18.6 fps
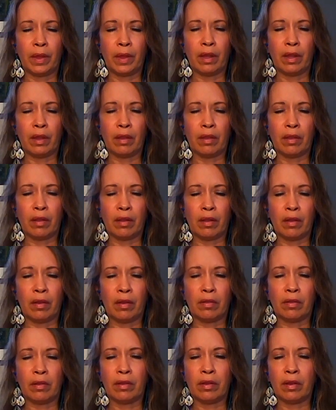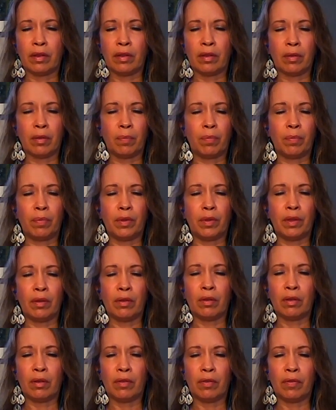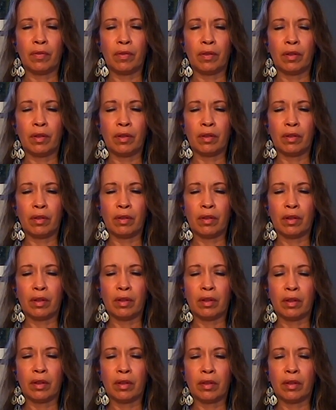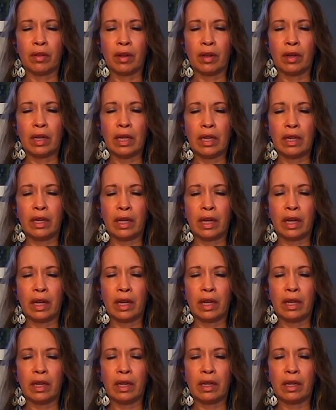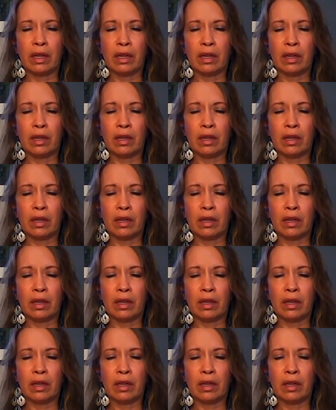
It's just a beautiful sunny day.